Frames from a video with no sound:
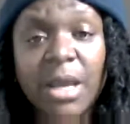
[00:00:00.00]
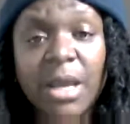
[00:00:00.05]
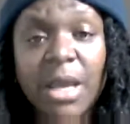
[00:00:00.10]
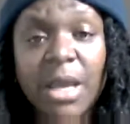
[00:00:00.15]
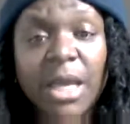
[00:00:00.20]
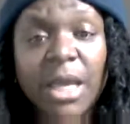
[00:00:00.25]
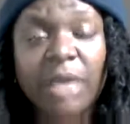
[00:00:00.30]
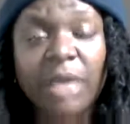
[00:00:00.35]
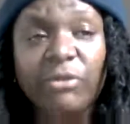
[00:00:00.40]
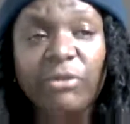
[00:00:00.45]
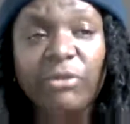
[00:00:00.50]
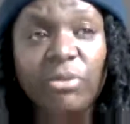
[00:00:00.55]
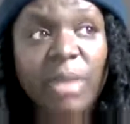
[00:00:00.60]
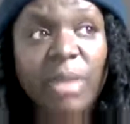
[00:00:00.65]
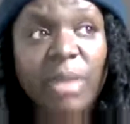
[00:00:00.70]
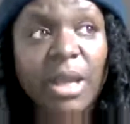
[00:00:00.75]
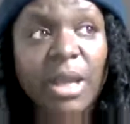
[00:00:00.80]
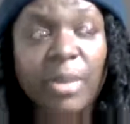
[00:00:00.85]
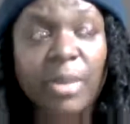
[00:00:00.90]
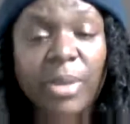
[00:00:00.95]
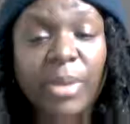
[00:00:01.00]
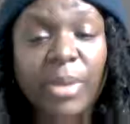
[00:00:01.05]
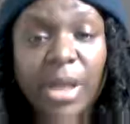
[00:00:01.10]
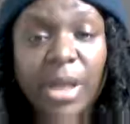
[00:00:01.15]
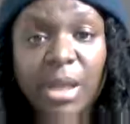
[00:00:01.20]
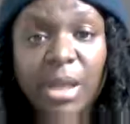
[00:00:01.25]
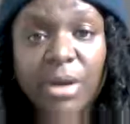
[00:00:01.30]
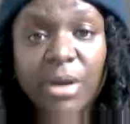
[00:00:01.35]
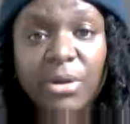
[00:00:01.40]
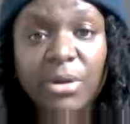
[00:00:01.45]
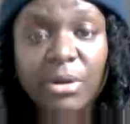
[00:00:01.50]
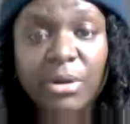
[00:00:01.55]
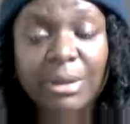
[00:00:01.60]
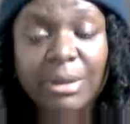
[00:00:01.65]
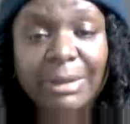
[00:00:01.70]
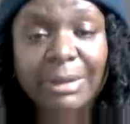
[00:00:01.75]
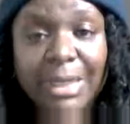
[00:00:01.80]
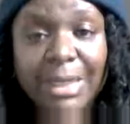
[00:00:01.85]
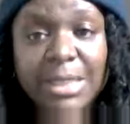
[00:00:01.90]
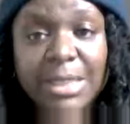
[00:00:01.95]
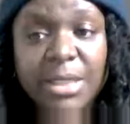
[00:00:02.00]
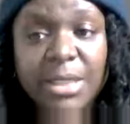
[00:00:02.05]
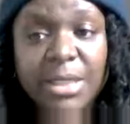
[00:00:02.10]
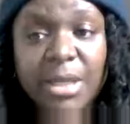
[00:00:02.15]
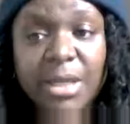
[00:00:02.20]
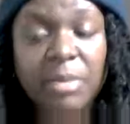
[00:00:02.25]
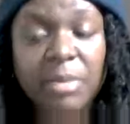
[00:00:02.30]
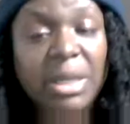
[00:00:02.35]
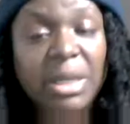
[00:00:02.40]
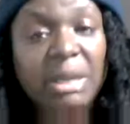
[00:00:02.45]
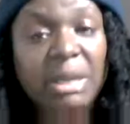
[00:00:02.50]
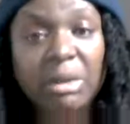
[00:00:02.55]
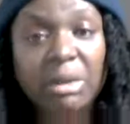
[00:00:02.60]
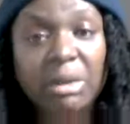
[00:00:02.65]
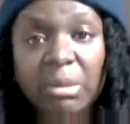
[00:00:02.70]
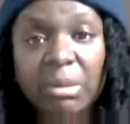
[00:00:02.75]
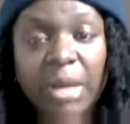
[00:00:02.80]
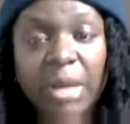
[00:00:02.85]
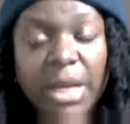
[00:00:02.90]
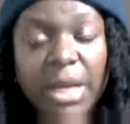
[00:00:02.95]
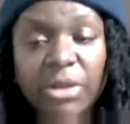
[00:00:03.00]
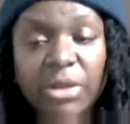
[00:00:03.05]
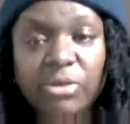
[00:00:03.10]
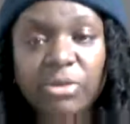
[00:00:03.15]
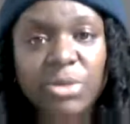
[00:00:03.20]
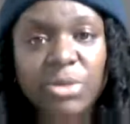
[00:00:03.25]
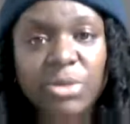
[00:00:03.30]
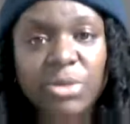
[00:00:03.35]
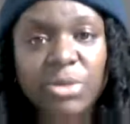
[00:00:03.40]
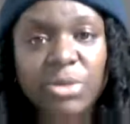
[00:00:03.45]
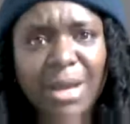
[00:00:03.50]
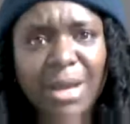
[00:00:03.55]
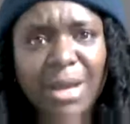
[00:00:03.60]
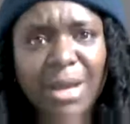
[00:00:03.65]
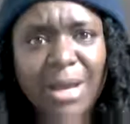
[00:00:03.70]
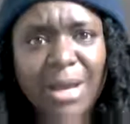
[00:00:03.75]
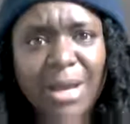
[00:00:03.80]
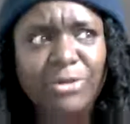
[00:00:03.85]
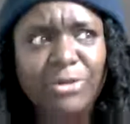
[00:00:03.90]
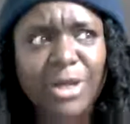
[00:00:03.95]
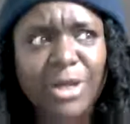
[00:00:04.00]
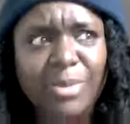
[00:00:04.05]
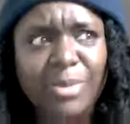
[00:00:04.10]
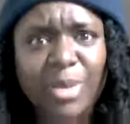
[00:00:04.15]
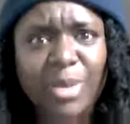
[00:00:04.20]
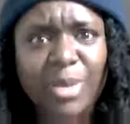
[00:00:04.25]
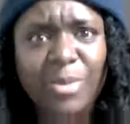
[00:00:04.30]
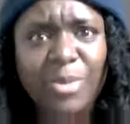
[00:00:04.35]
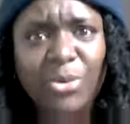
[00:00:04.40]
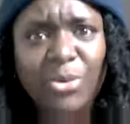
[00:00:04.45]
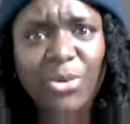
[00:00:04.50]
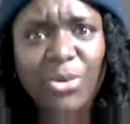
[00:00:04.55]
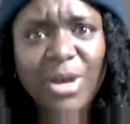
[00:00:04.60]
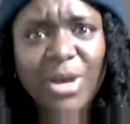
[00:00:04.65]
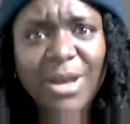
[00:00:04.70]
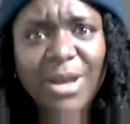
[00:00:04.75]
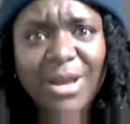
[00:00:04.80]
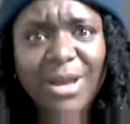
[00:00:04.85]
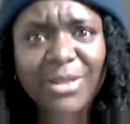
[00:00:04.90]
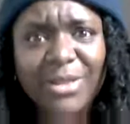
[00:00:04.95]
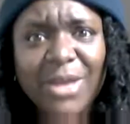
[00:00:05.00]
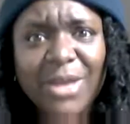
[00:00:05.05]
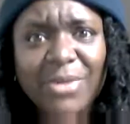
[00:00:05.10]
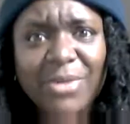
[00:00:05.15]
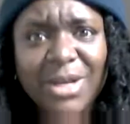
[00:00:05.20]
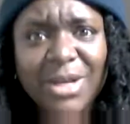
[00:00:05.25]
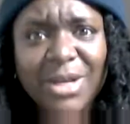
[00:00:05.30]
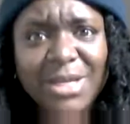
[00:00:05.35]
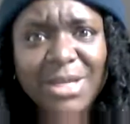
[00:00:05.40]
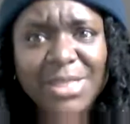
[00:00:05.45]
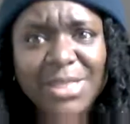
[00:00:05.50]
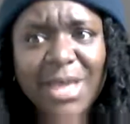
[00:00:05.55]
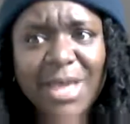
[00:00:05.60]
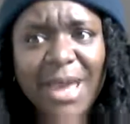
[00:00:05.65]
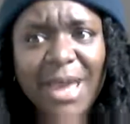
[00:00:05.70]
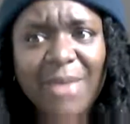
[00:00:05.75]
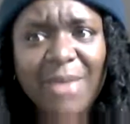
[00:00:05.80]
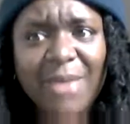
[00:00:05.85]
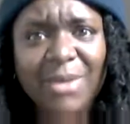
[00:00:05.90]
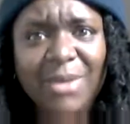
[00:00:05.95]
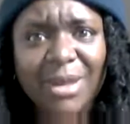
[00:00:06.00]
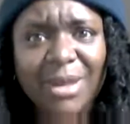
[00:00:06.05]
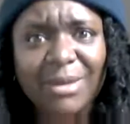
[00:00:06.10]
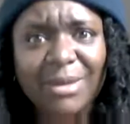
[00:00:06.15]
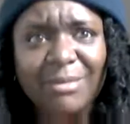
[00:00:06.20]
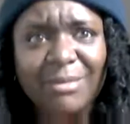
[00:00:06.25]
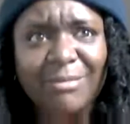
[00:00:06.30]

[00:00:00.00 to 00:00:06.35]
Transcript: If you make a penny under less than him, he don't like you. You see how he treated people that were in his cabinet.